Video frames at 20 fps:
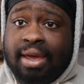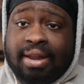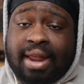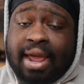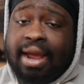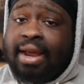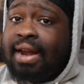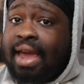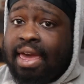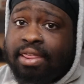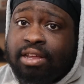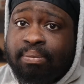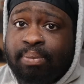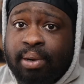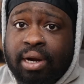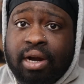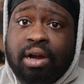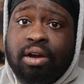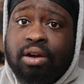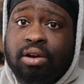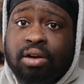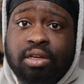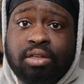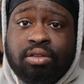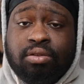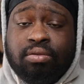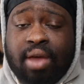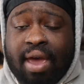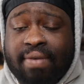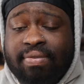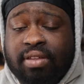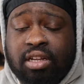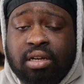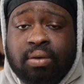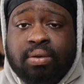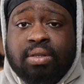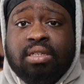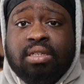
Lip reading: they can either burn or you have to deal with